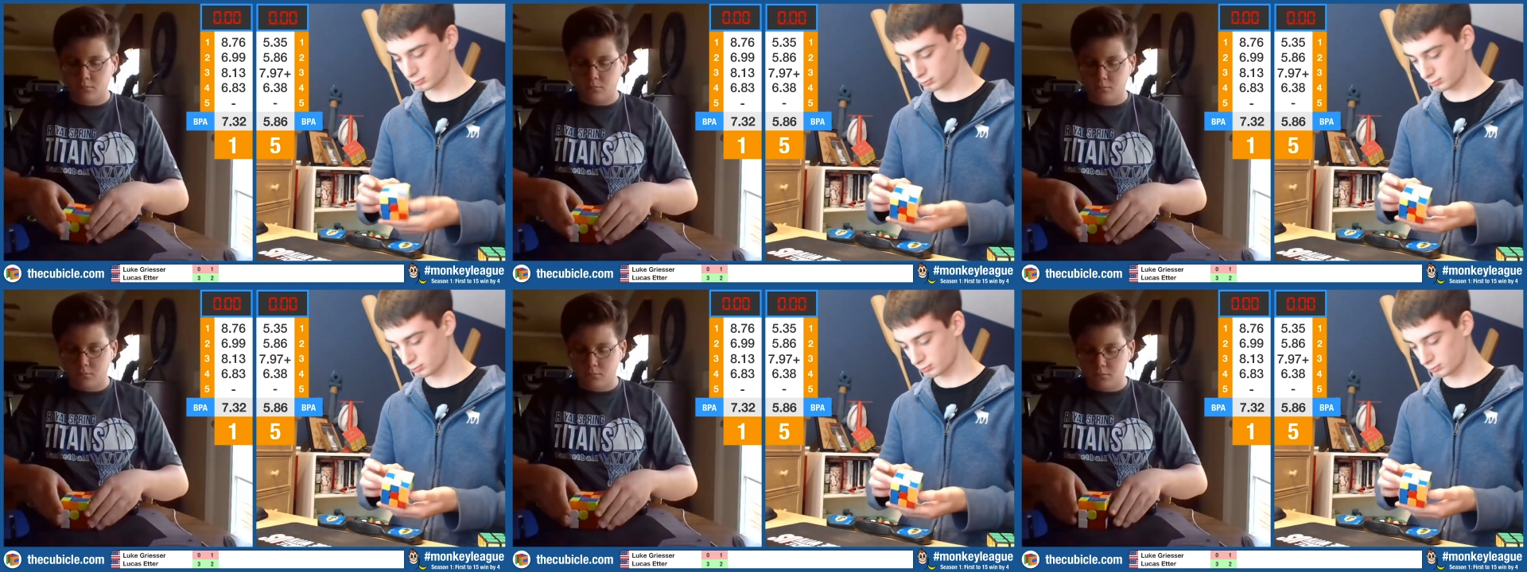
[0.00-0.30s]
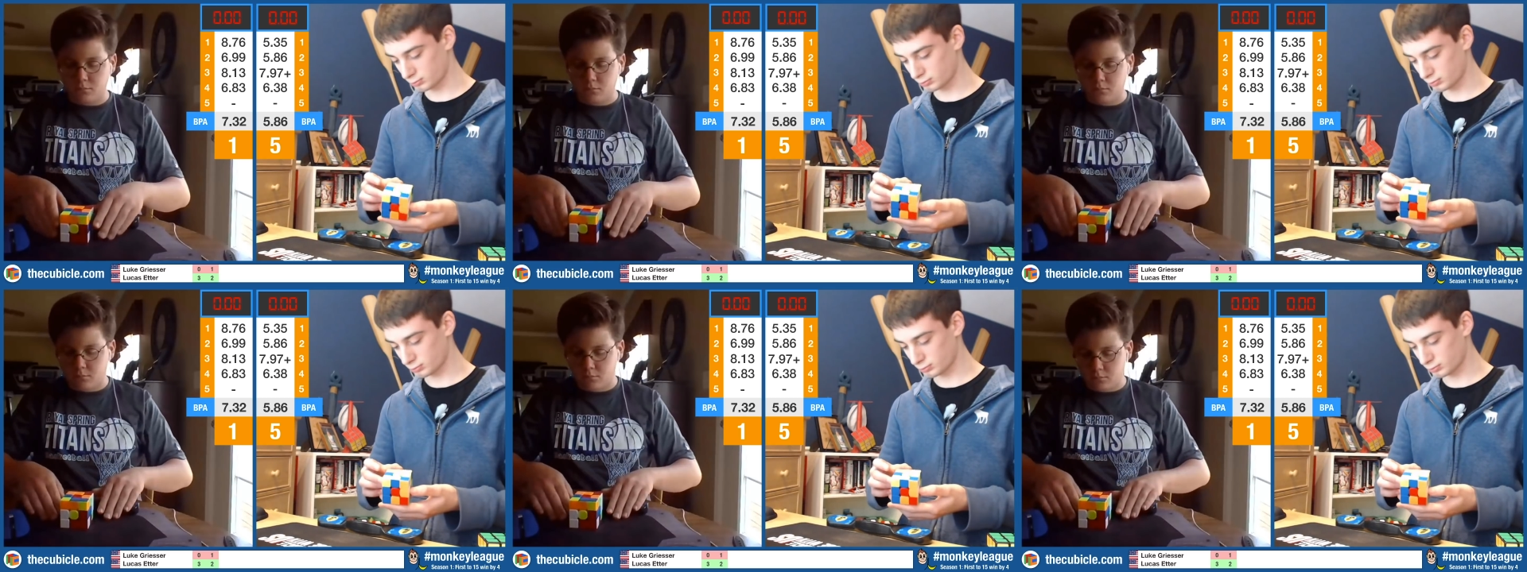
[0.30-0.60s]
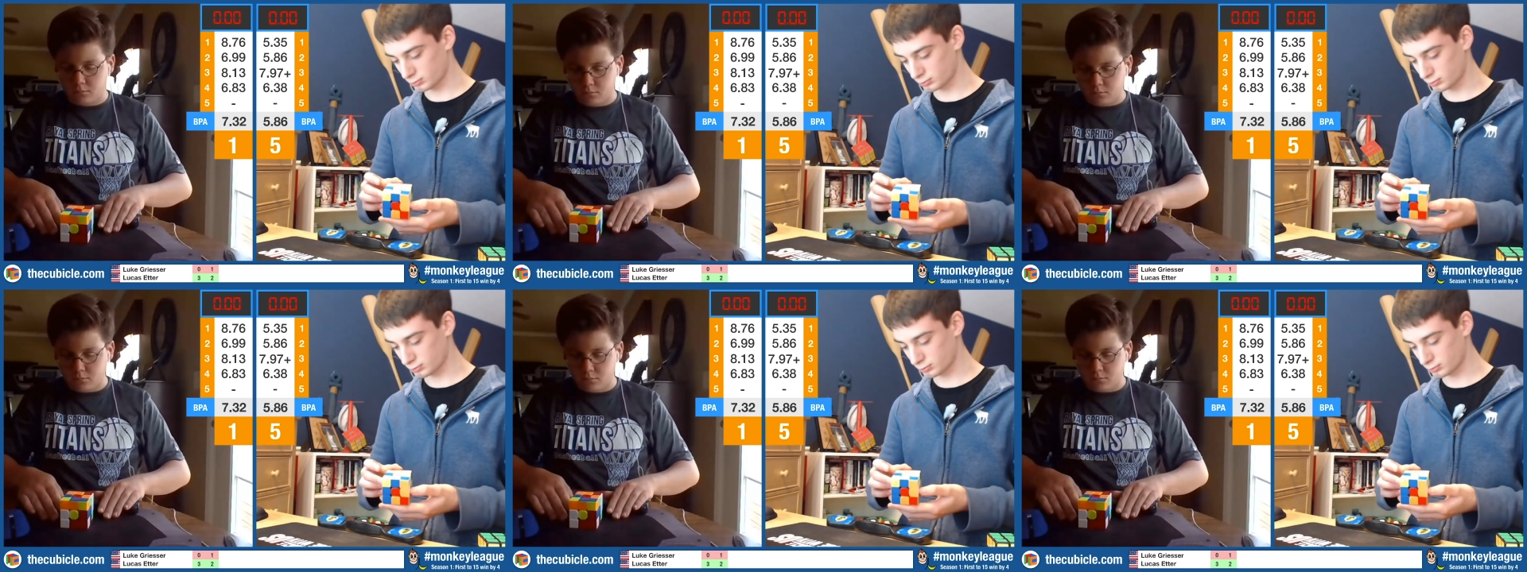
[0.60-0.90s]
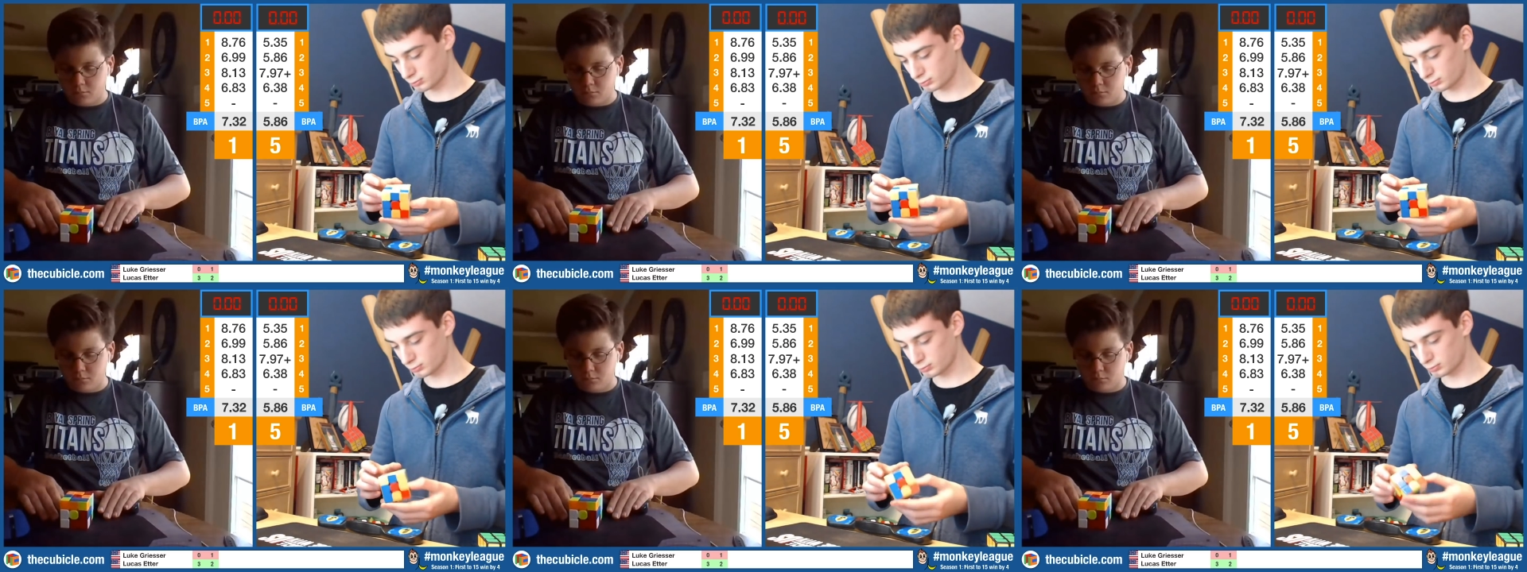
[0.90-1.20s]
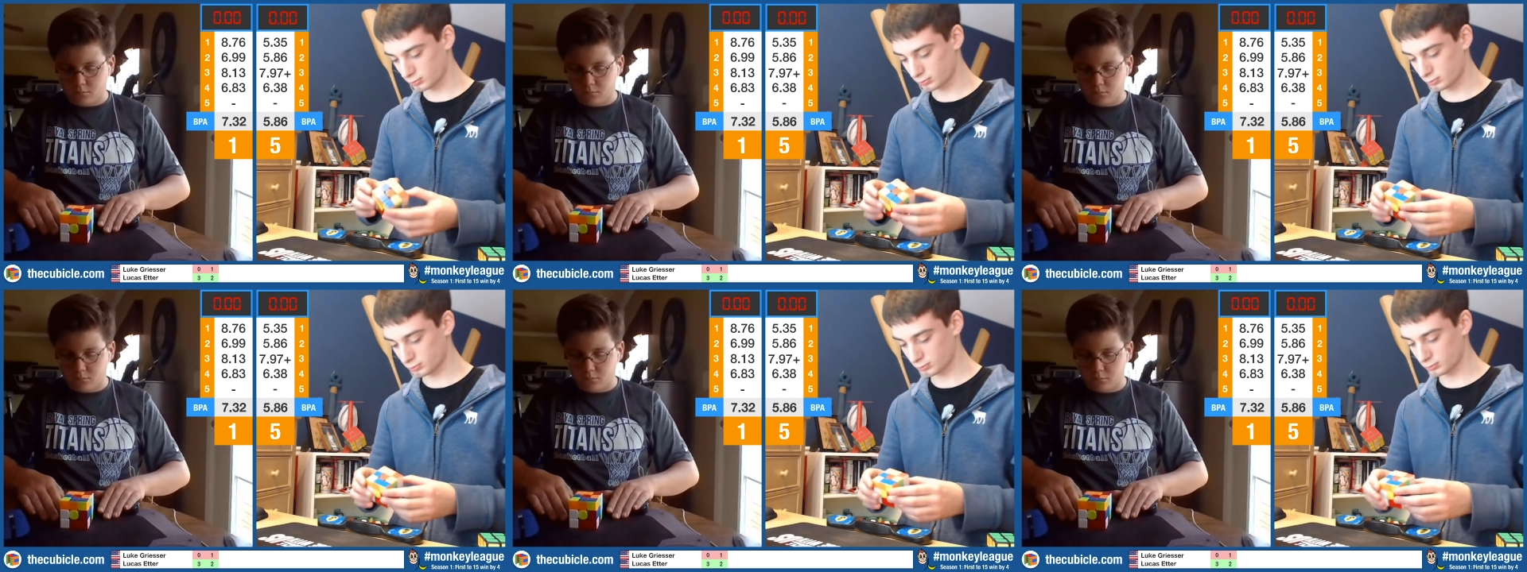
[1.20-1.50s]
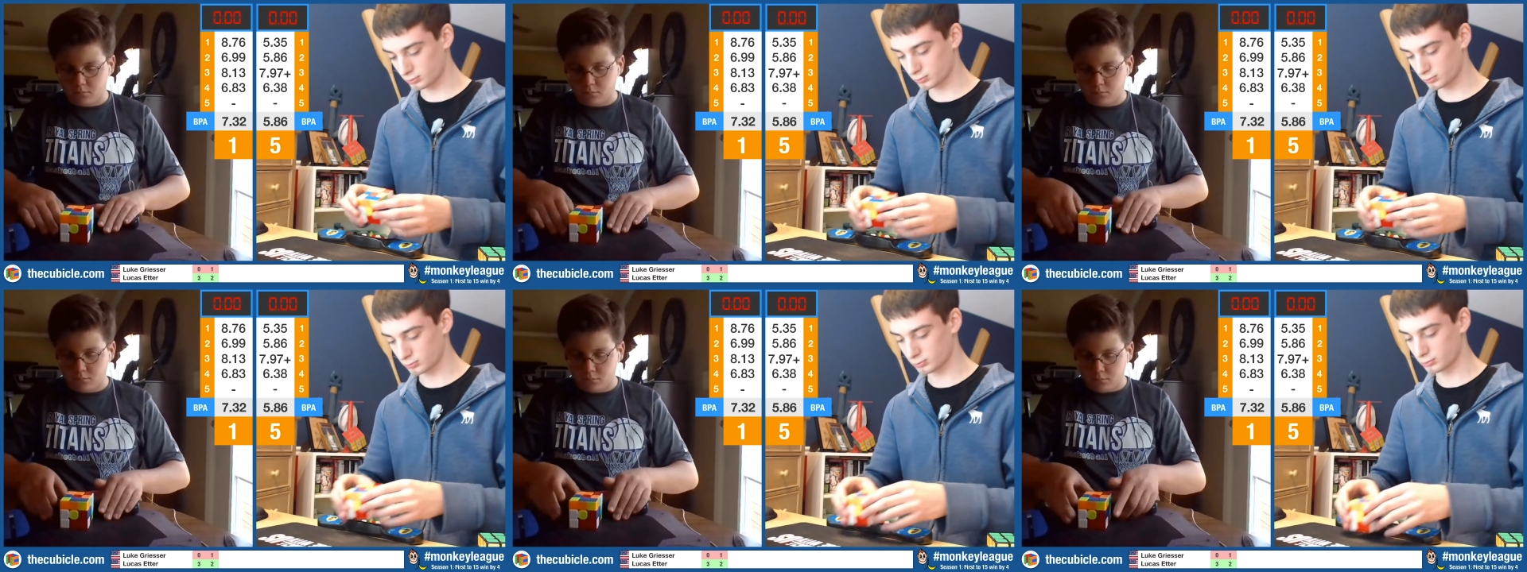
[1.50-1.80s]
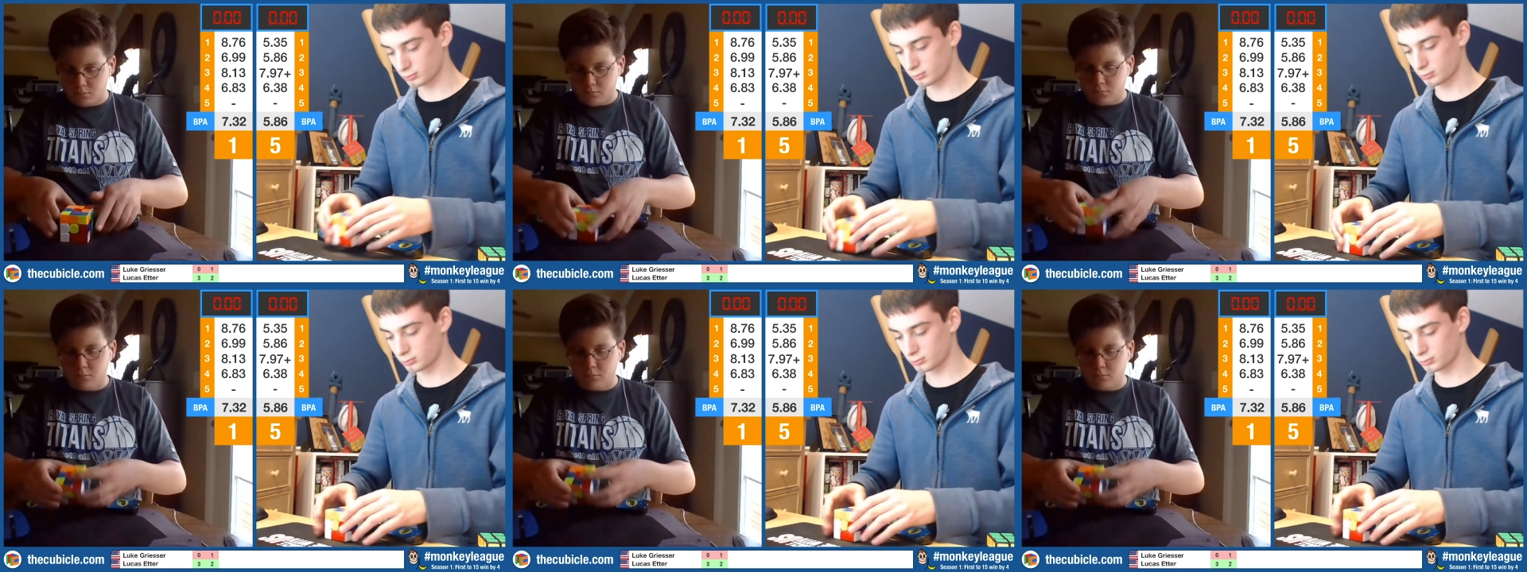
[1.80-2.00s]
[no speech]